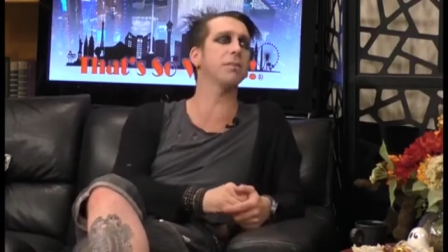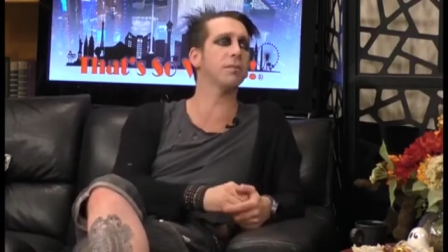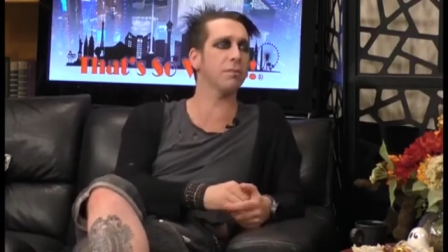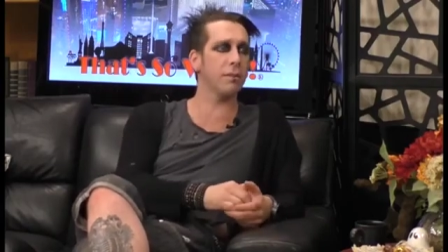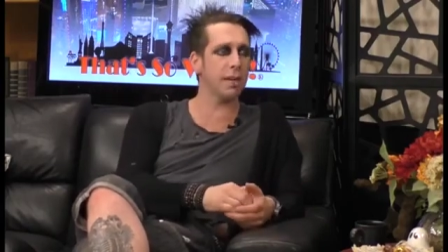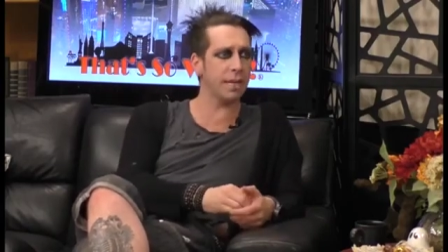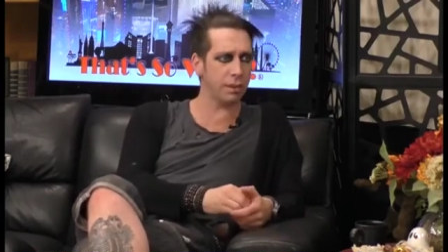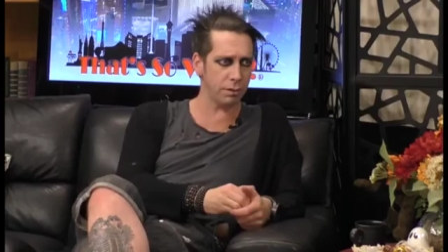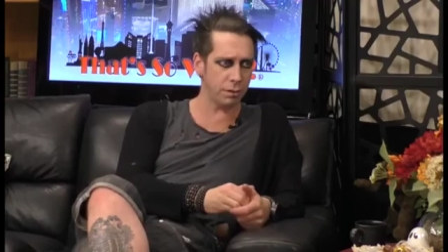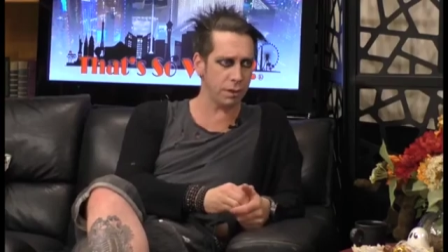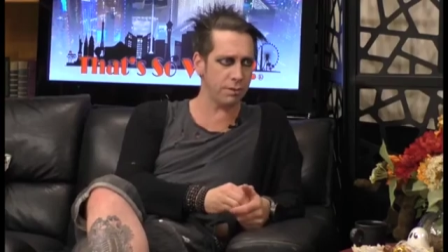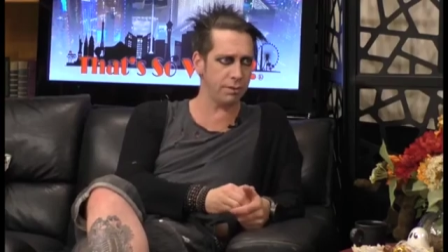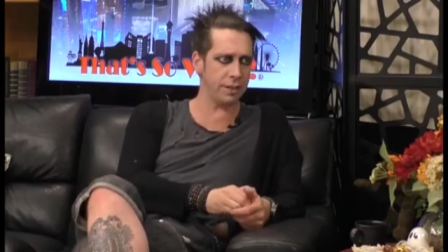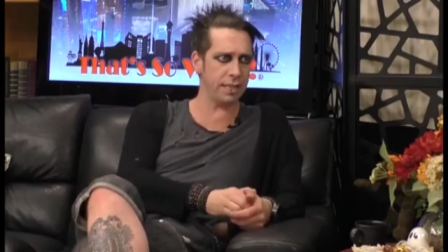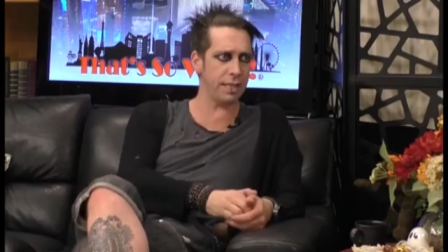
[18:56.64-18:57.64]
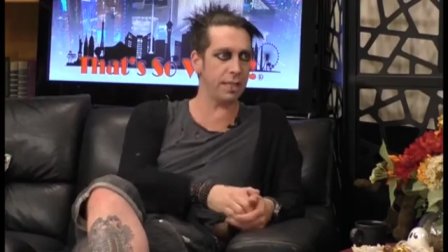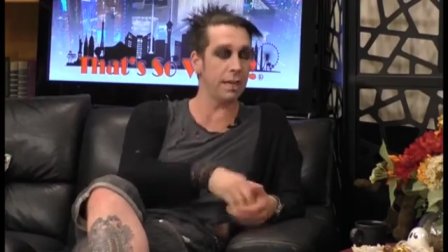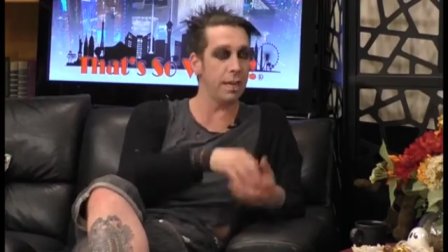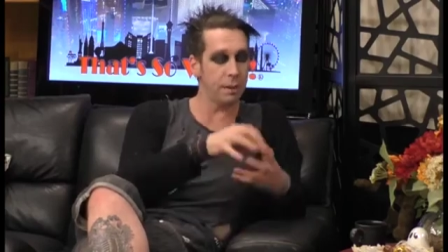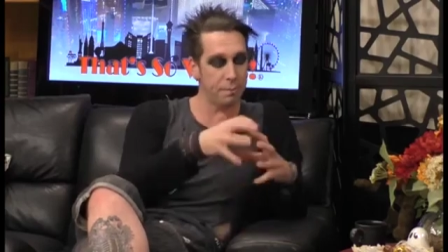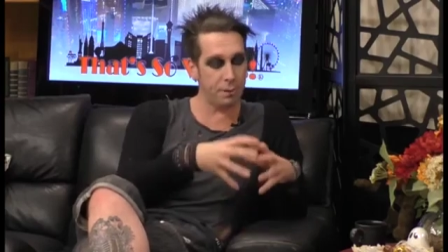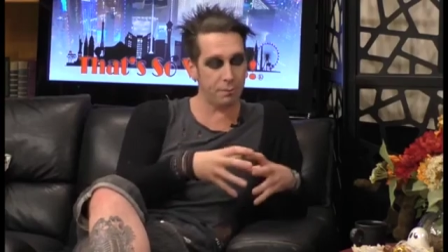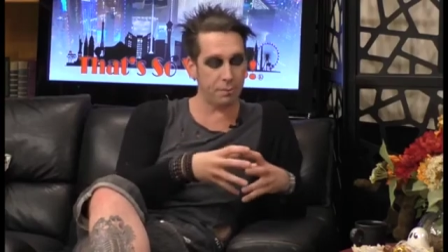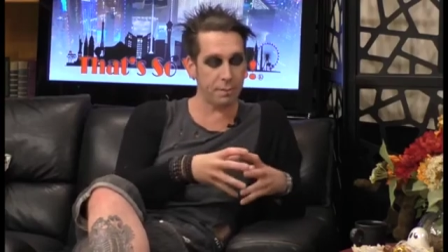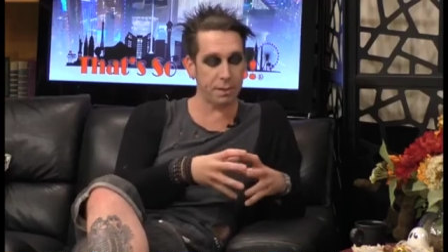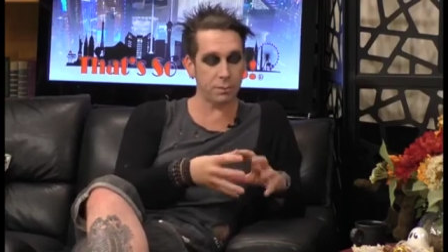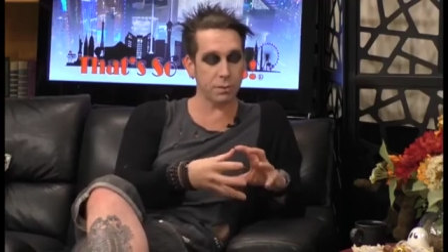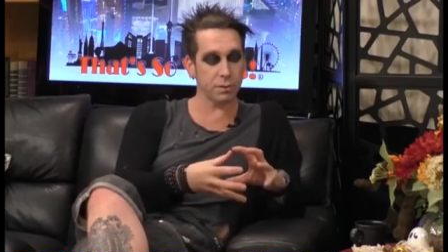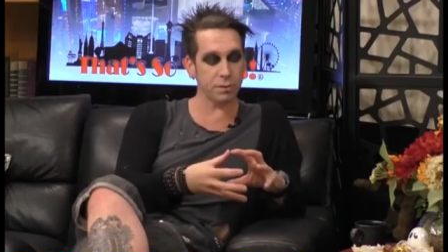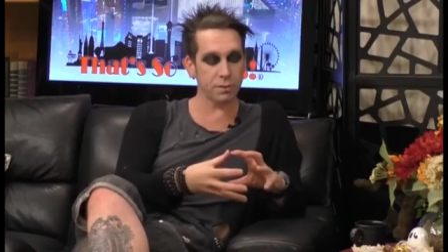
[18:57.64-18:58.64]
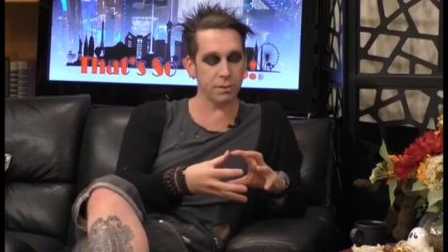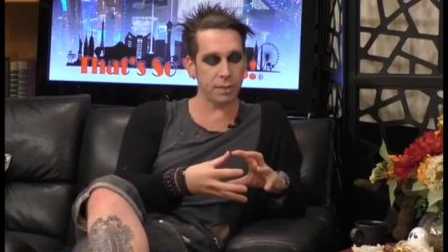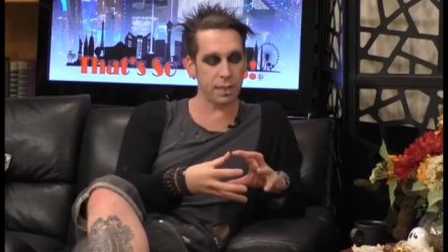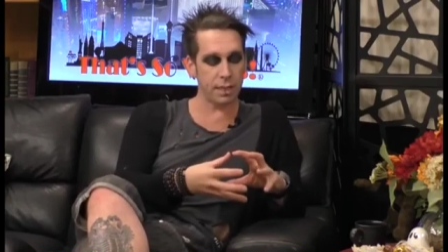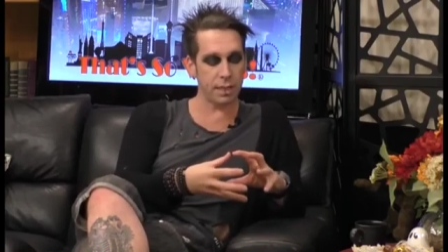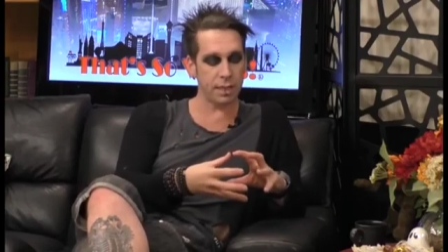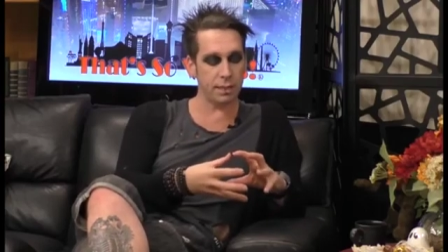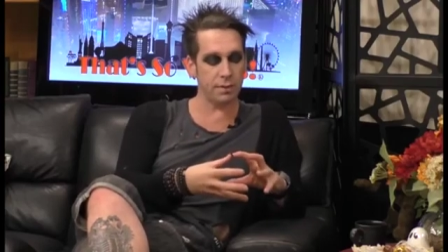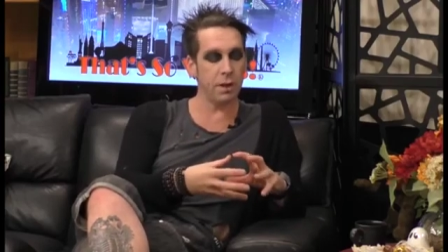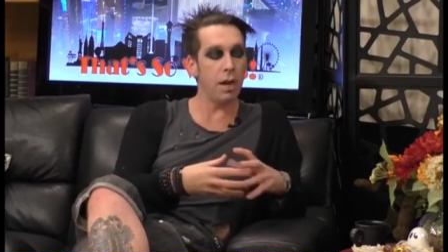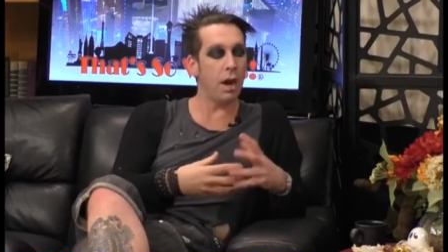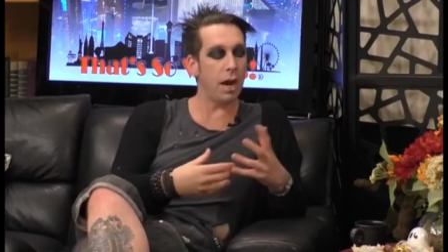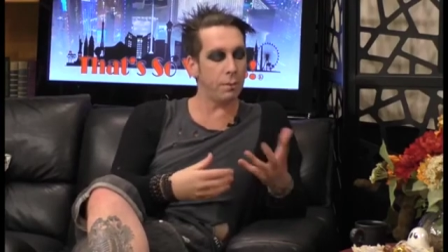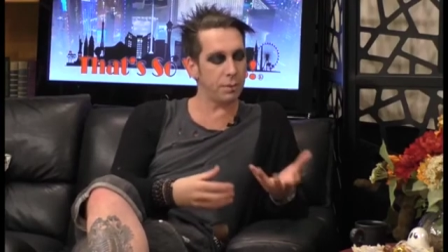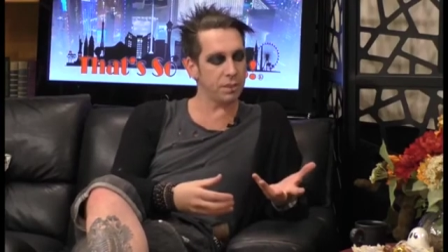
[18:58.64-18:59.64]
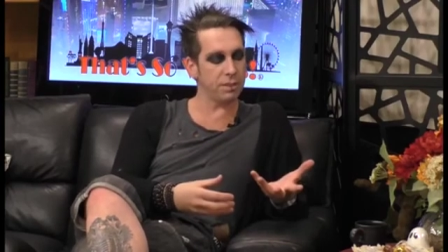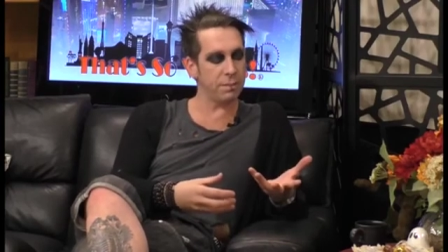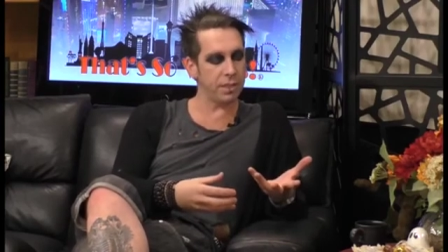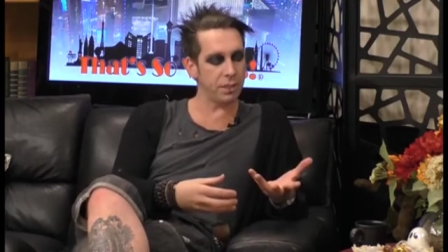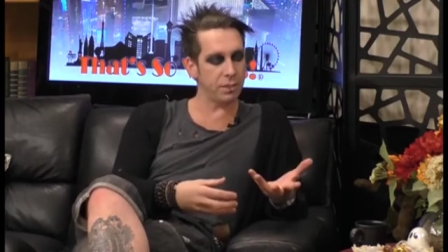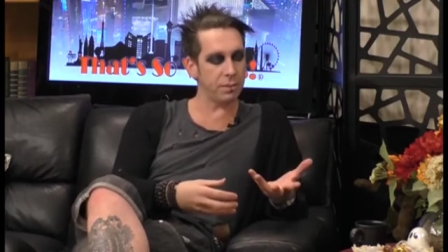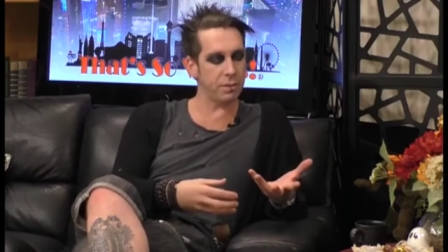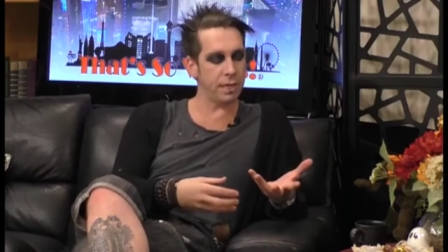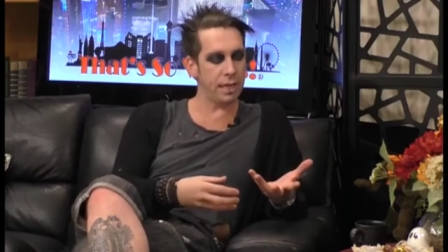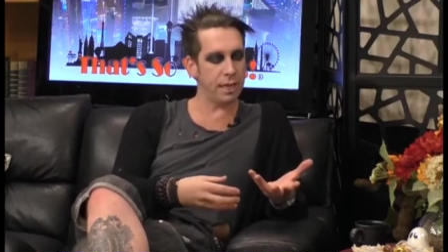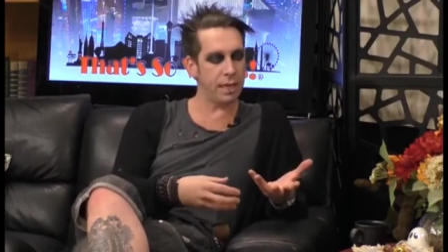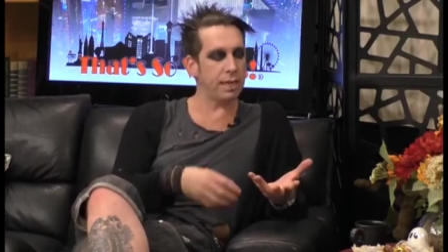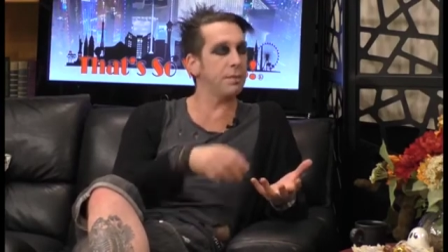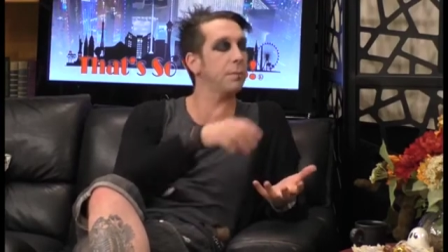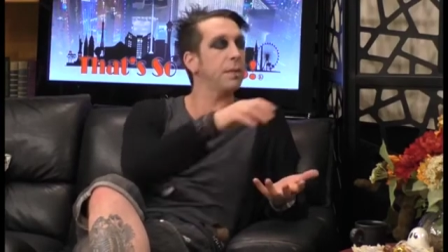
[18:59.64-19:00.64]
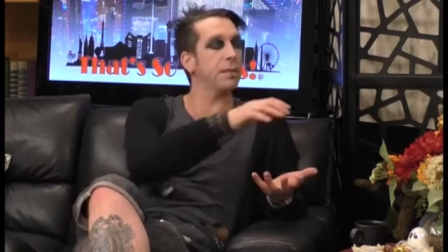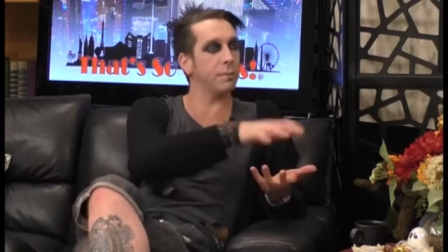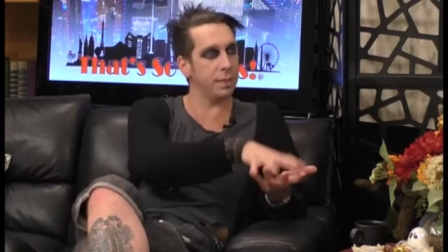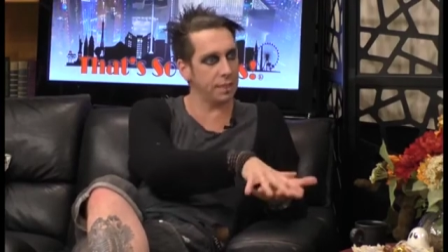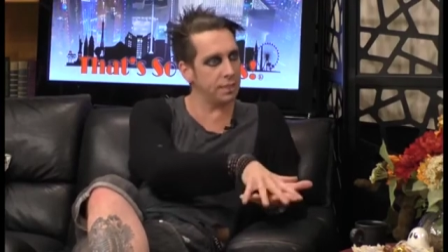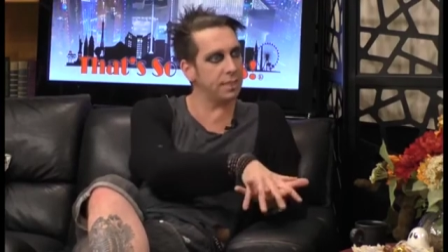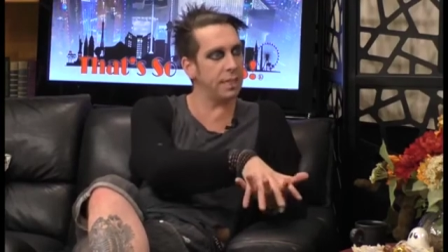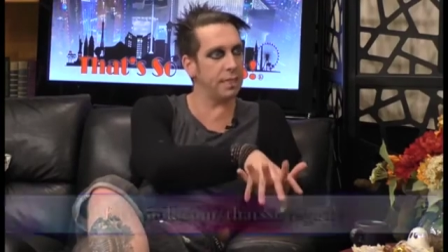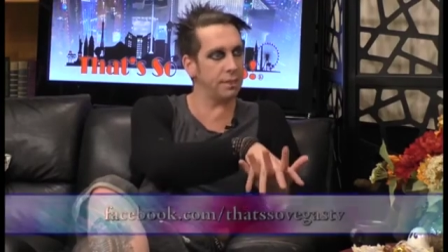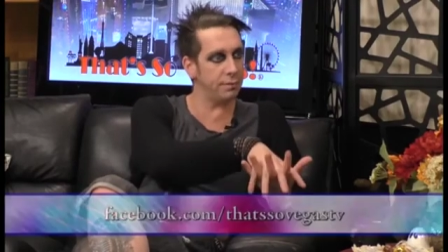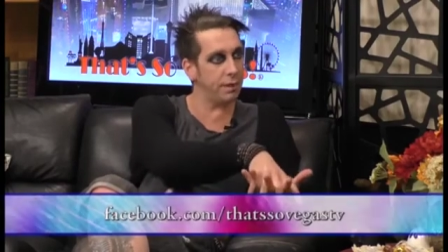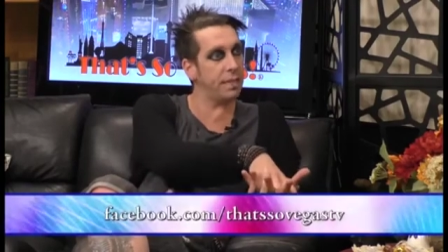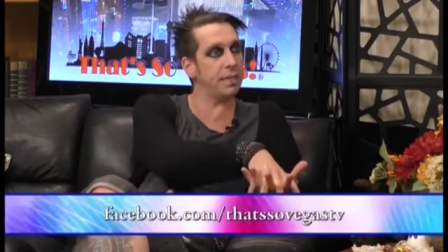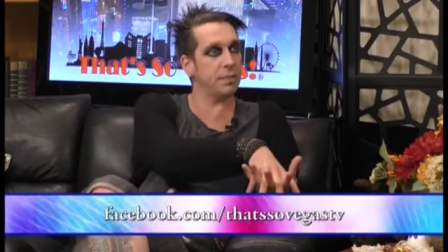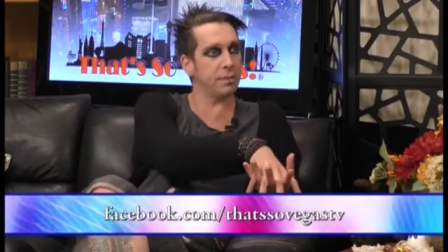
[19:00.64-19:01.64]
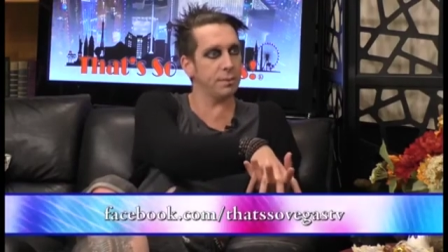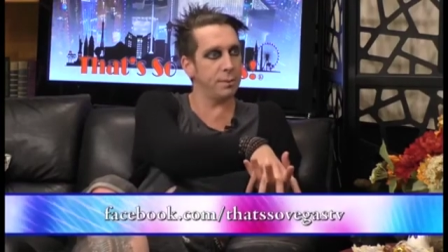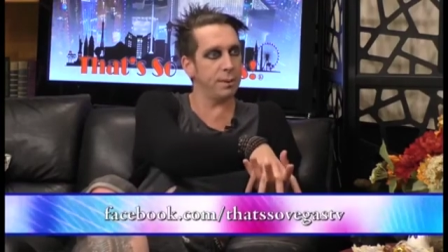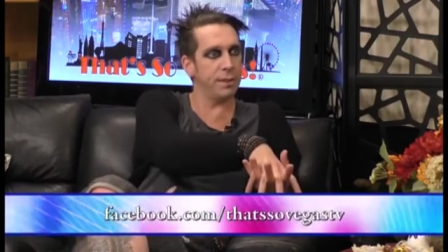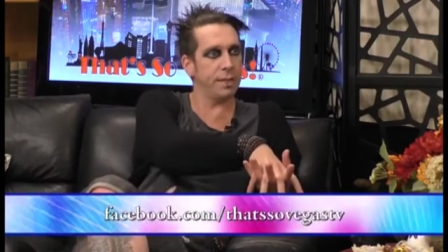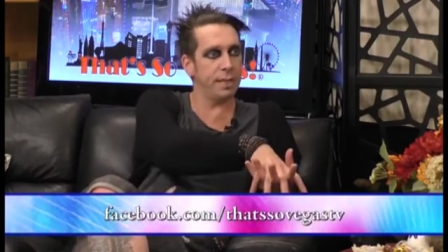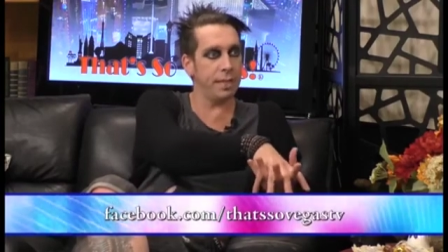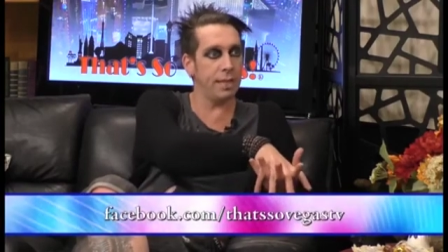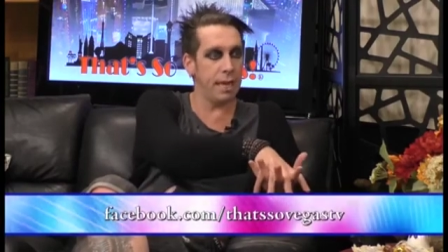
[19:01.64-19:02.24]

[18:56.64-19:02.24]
It's great all over there. But for me, it was also that thing of I wanted to make sure that as well as we're entertaining the Vegas community